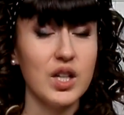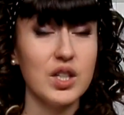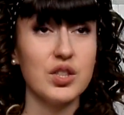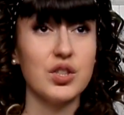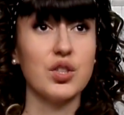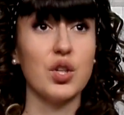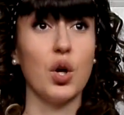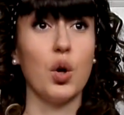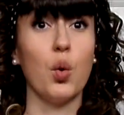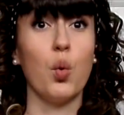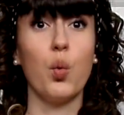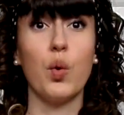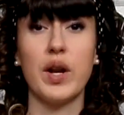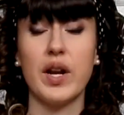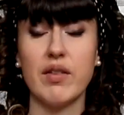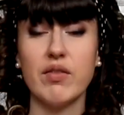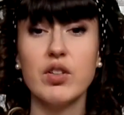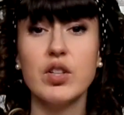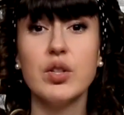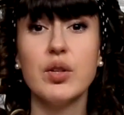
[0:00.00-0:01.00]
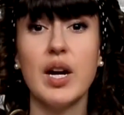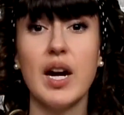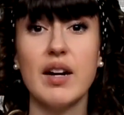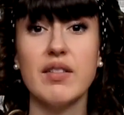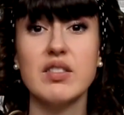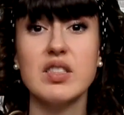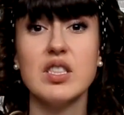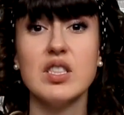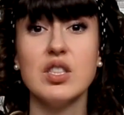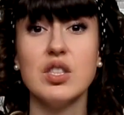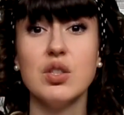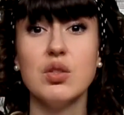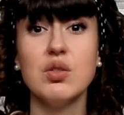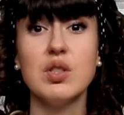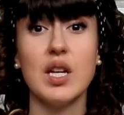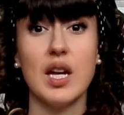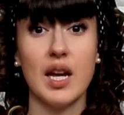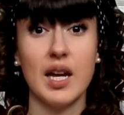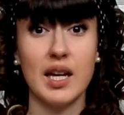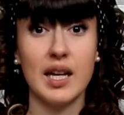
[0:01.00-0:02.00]
So whatever you have to do
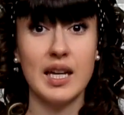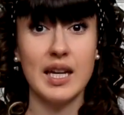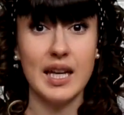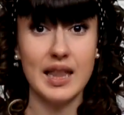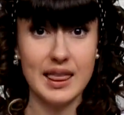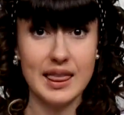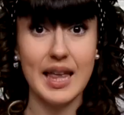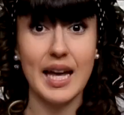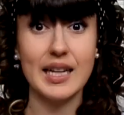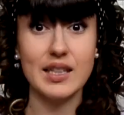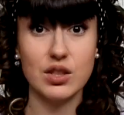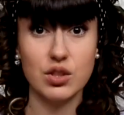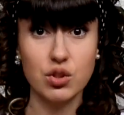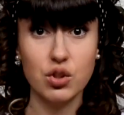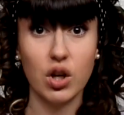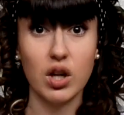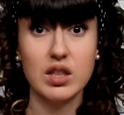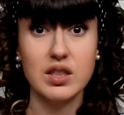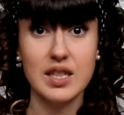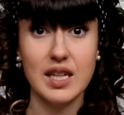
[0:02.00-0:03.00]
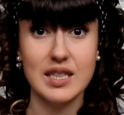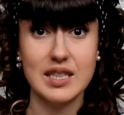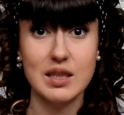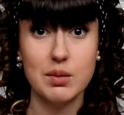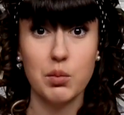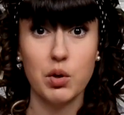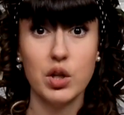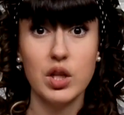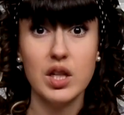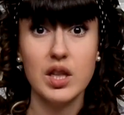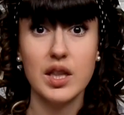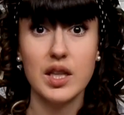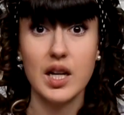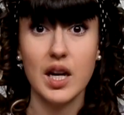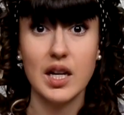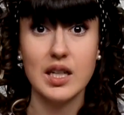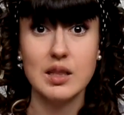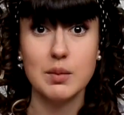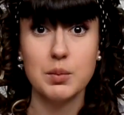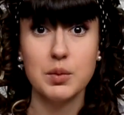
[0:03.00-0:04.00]
to get that strong testimony in the
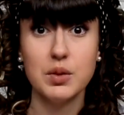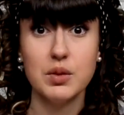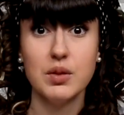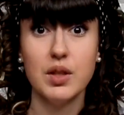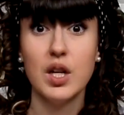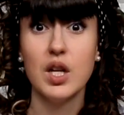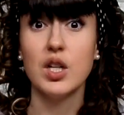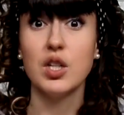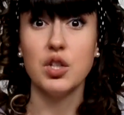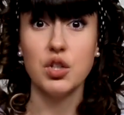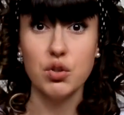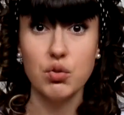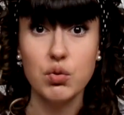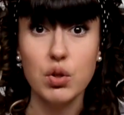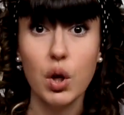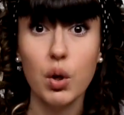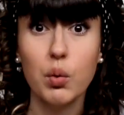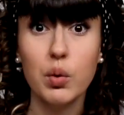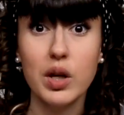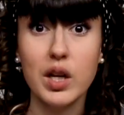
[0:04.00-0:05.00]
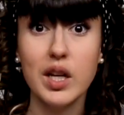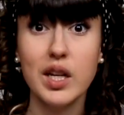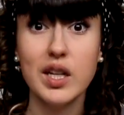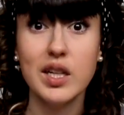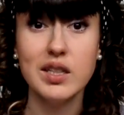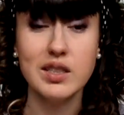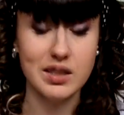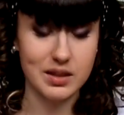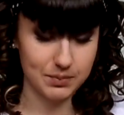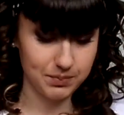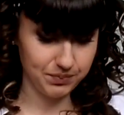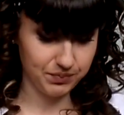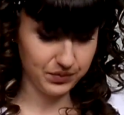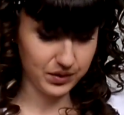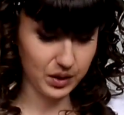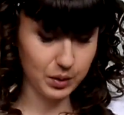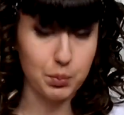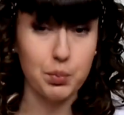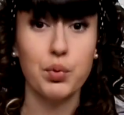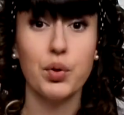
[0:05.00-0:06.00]
gospel, you know what it is.
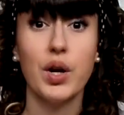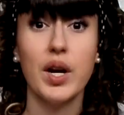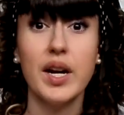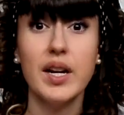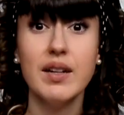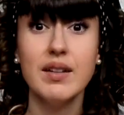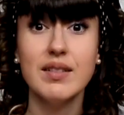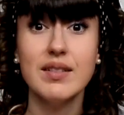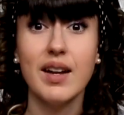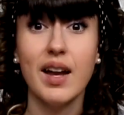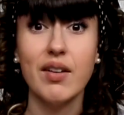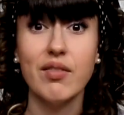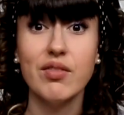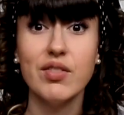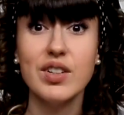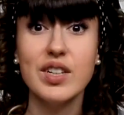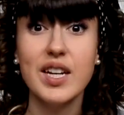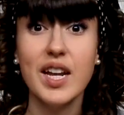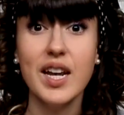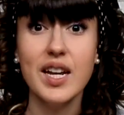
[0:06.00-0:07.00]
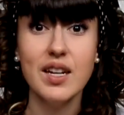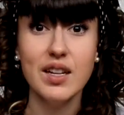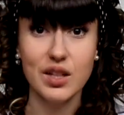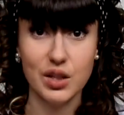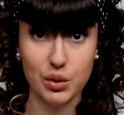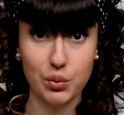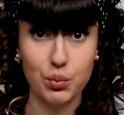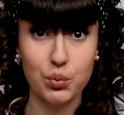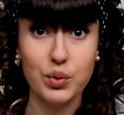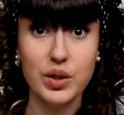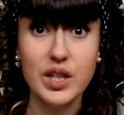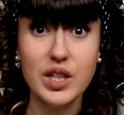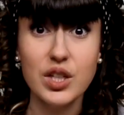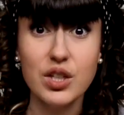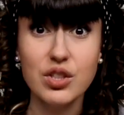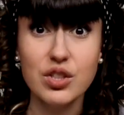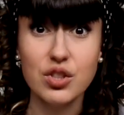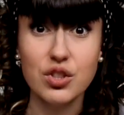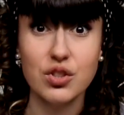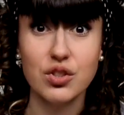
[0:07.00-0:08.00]
You pray every day. You read your
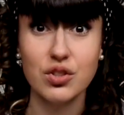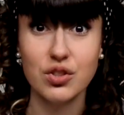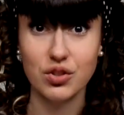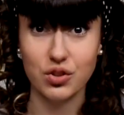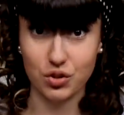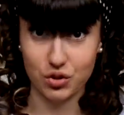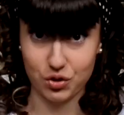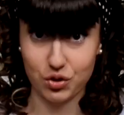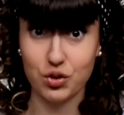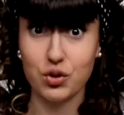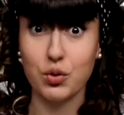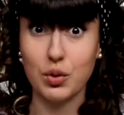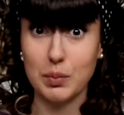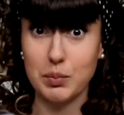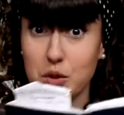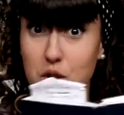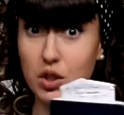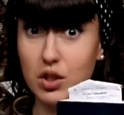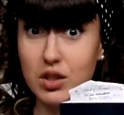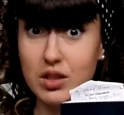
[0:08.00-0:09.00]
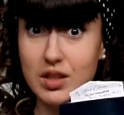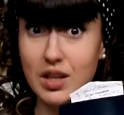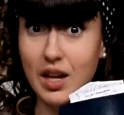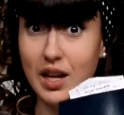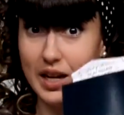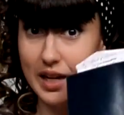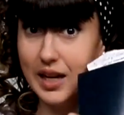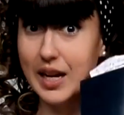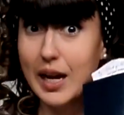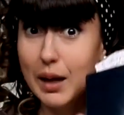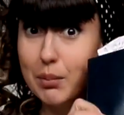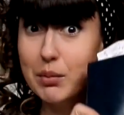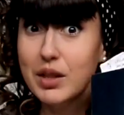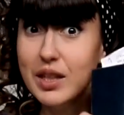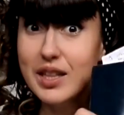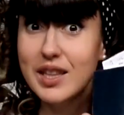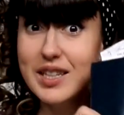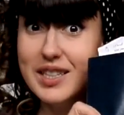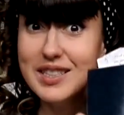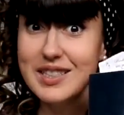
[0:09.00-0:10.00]
scriptures, namely
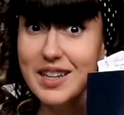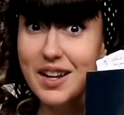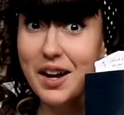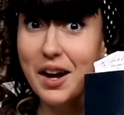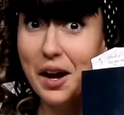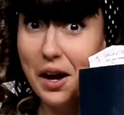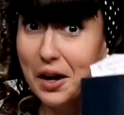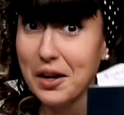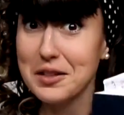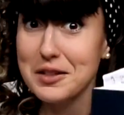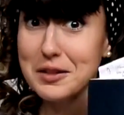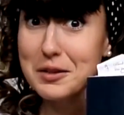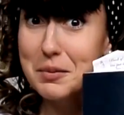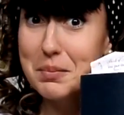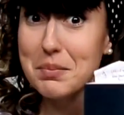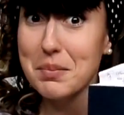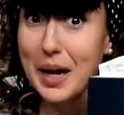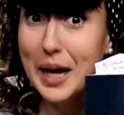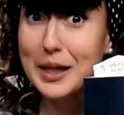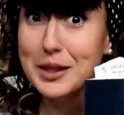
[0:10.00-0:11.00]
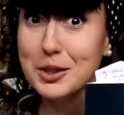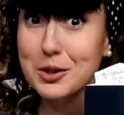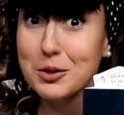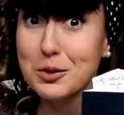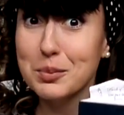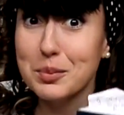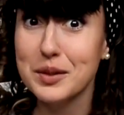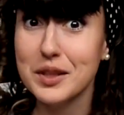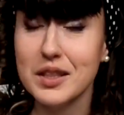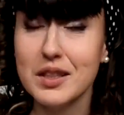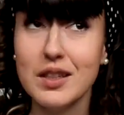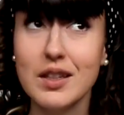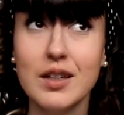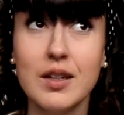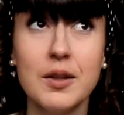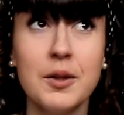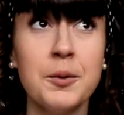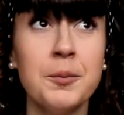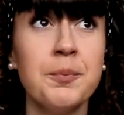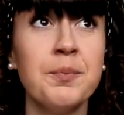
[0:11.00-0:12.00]
this awesome magical book.
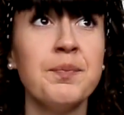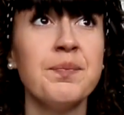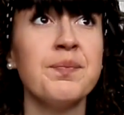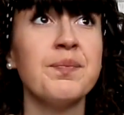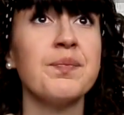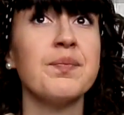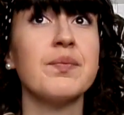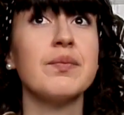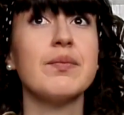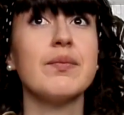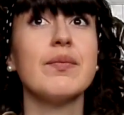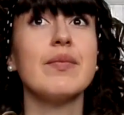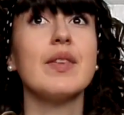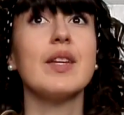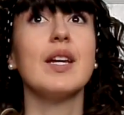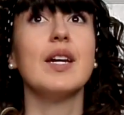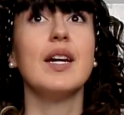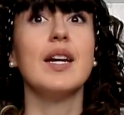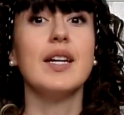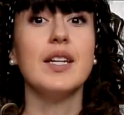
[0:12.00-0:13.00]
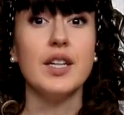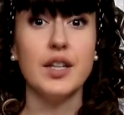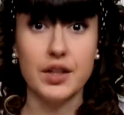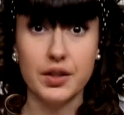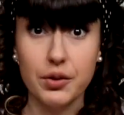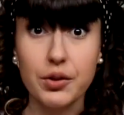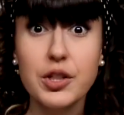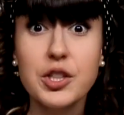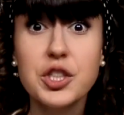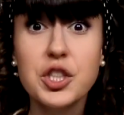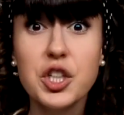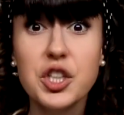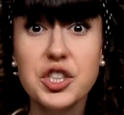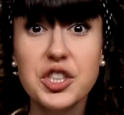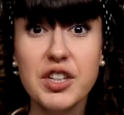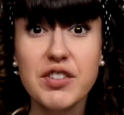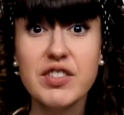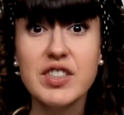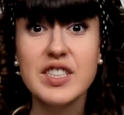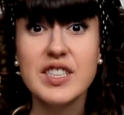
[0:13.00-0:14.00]
You go to church every